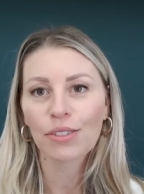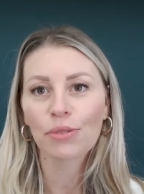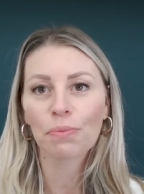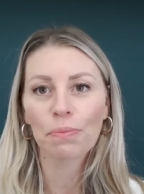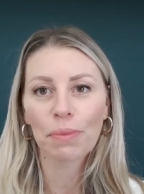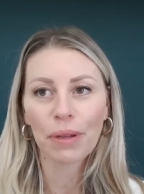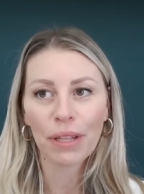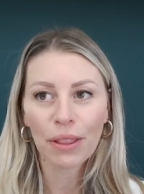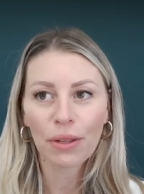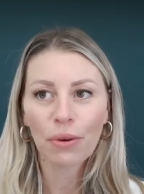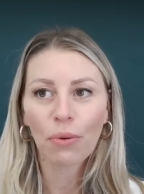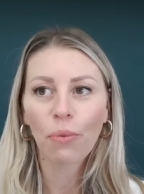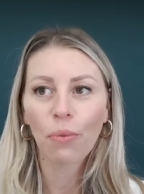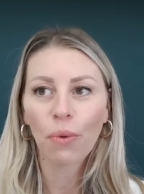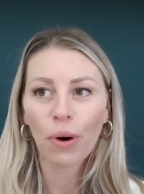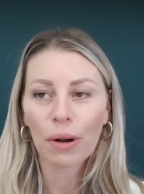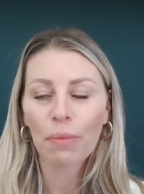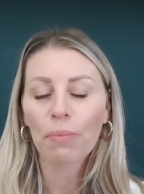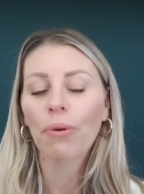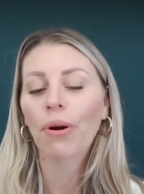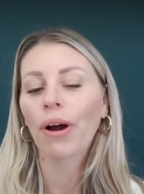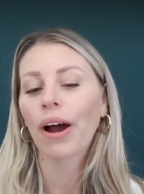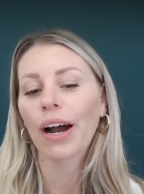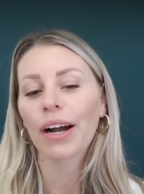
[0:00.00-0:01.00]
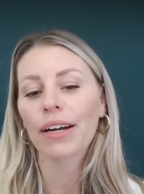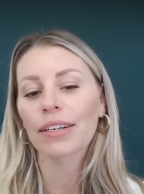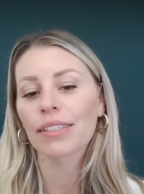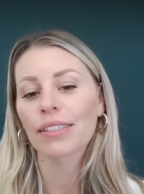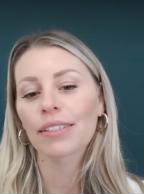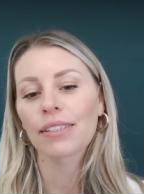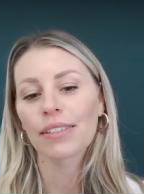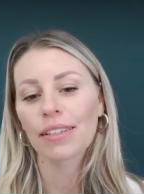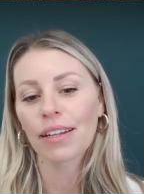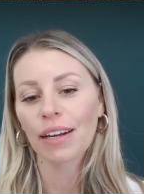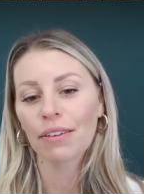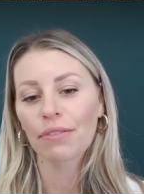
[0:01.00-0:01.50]
it's been the one
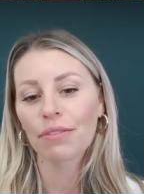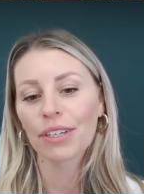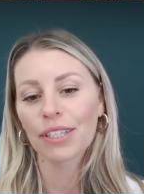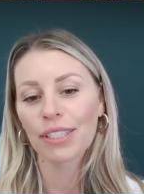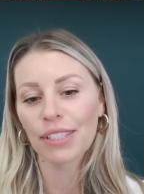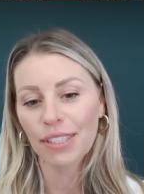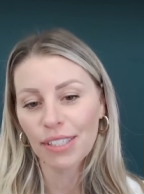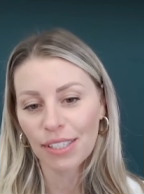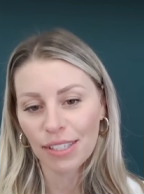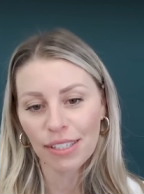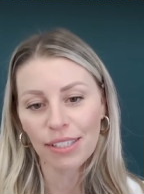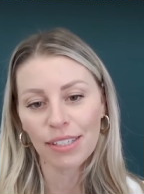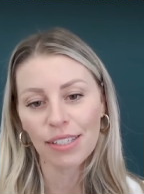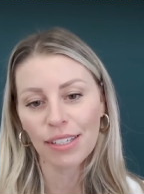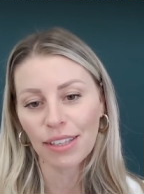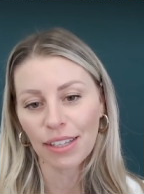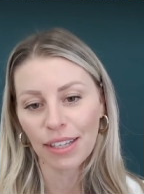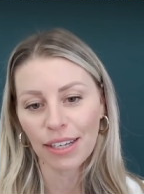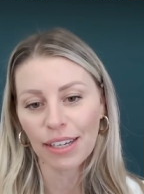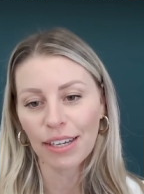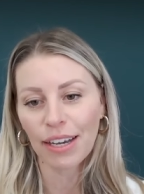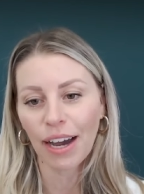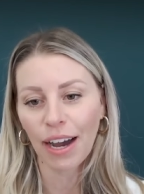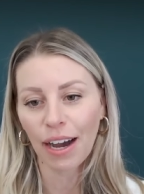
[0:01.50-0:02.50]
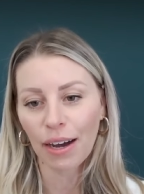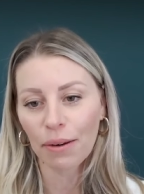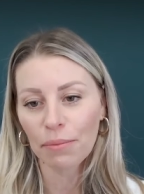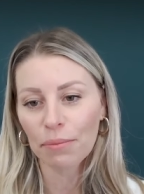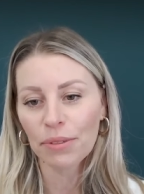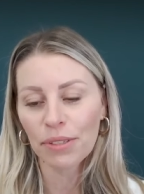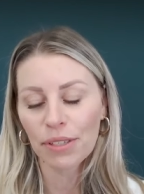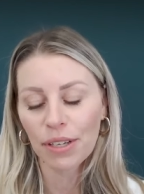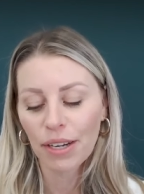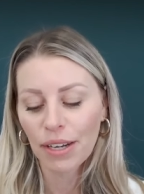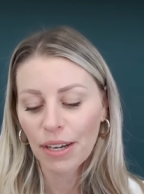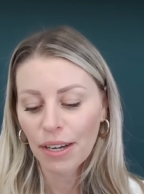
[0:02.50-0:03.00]
practice that I've consistently
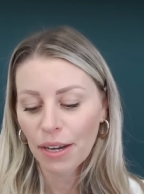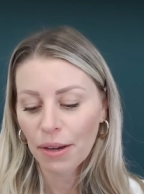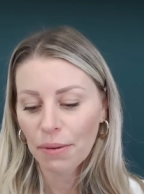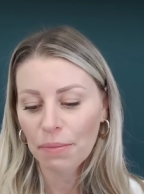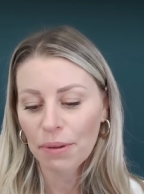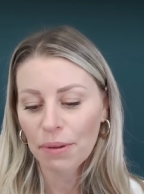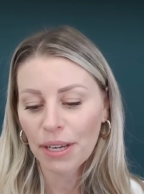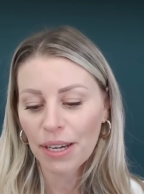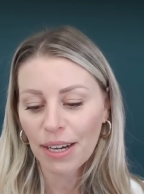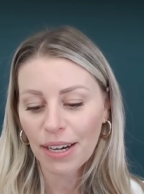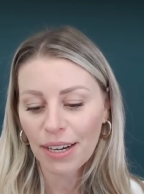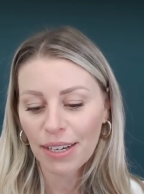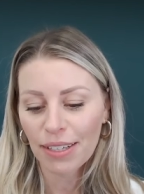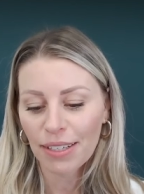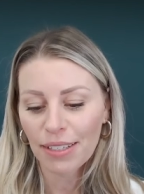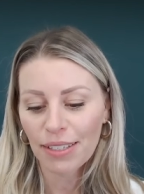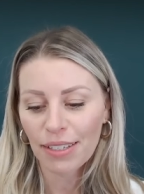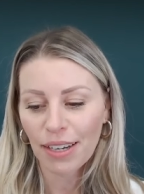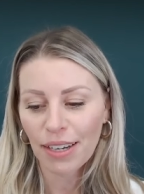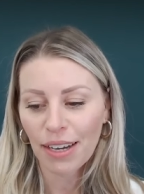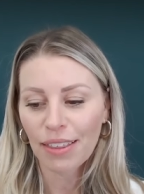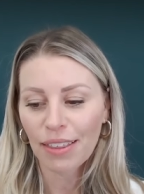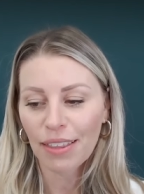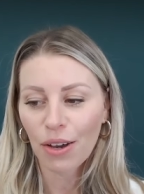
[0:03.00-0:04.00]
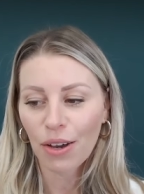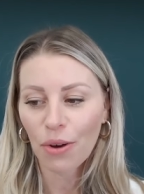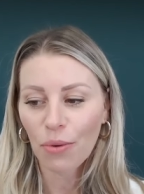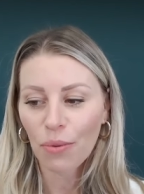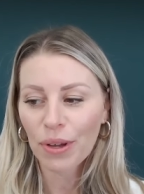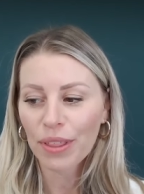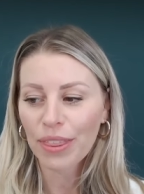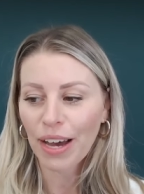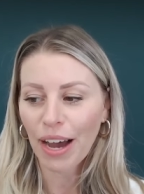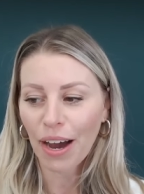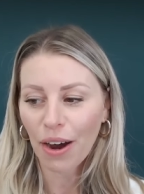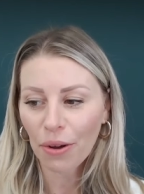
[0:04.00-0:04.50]
kept because I think
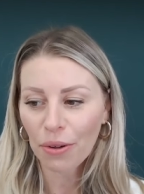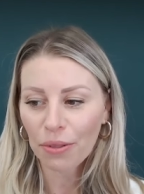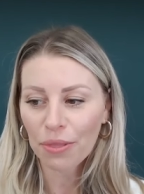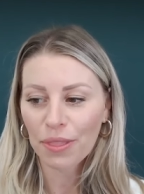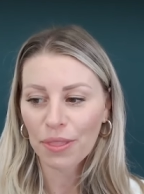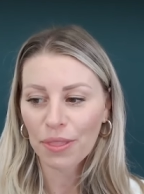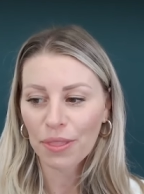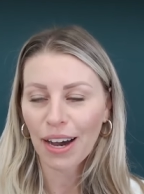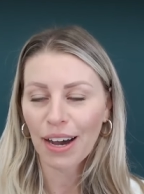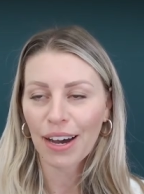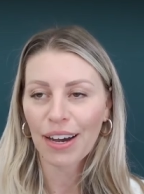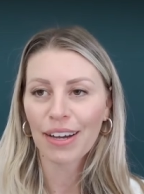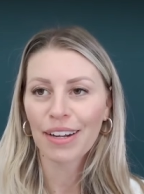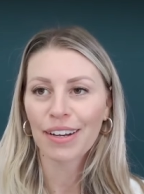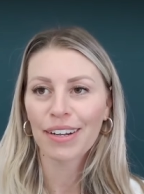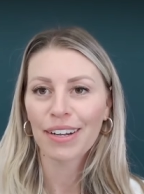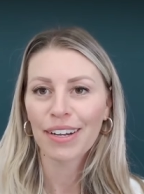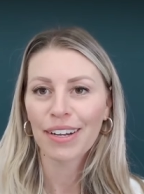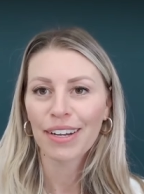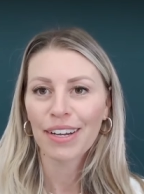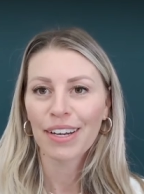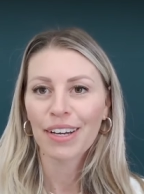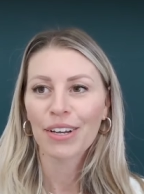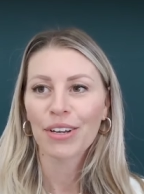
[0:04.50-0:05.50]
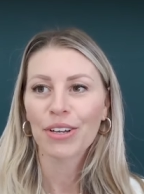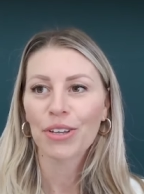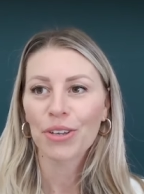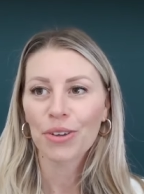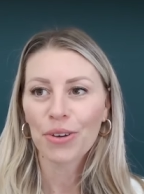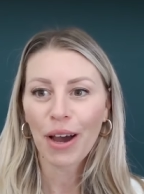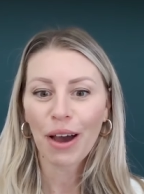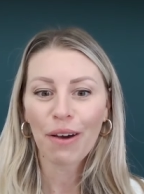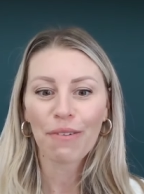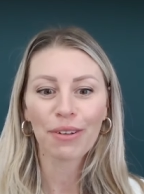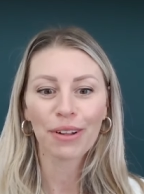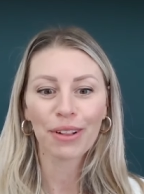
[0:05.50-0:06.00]
without that, you
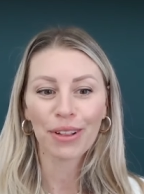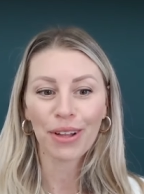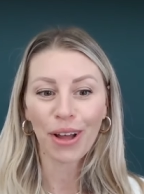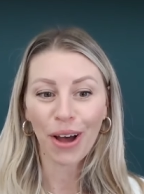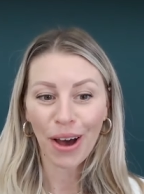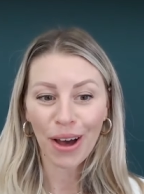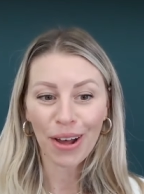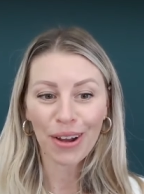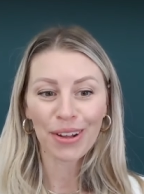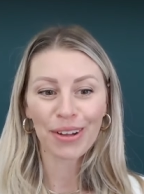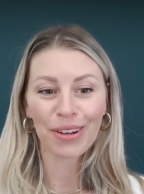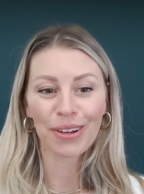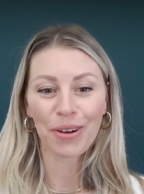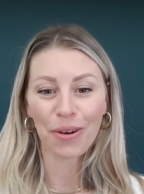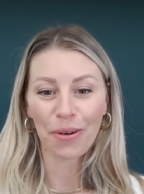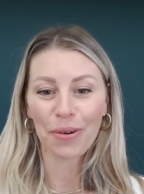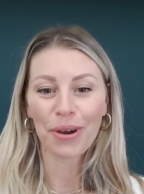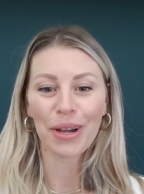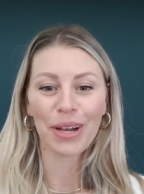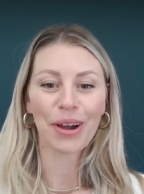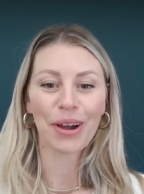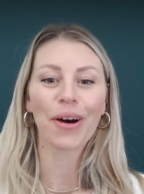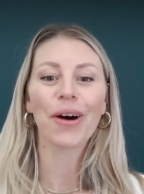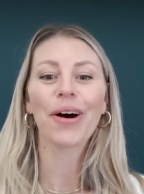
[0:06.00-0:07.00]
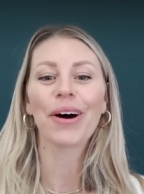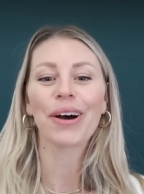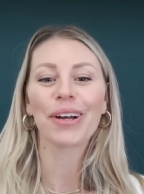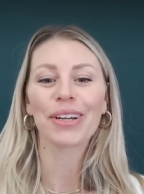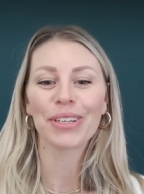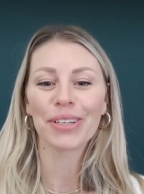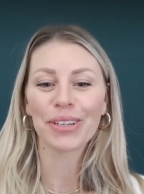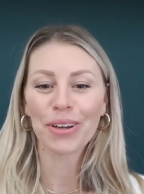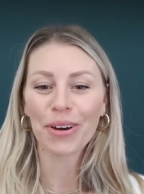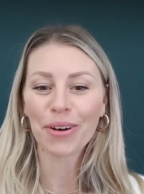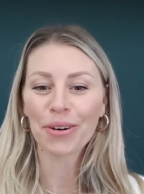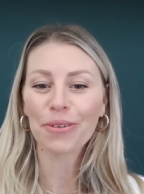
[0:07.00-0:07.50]
have a lot going on.
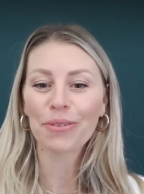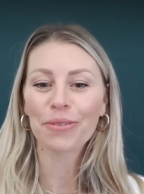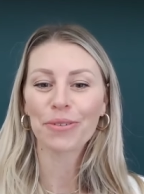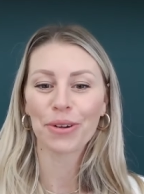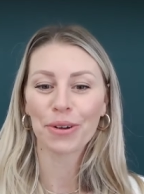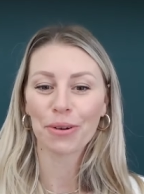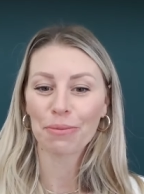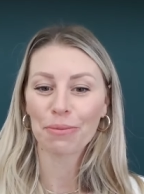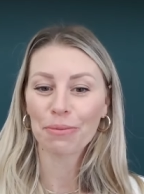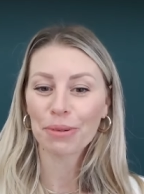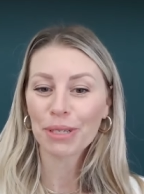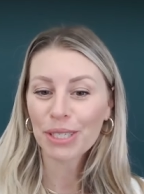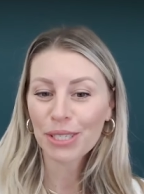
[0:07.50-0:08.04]
You know, if you're a